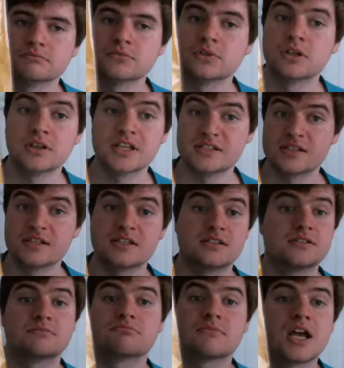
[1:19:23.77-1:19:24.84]
or at least
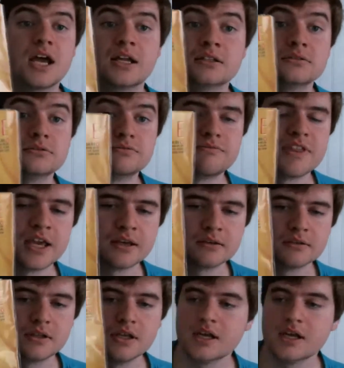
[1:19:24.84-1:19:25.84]
this kind of thing.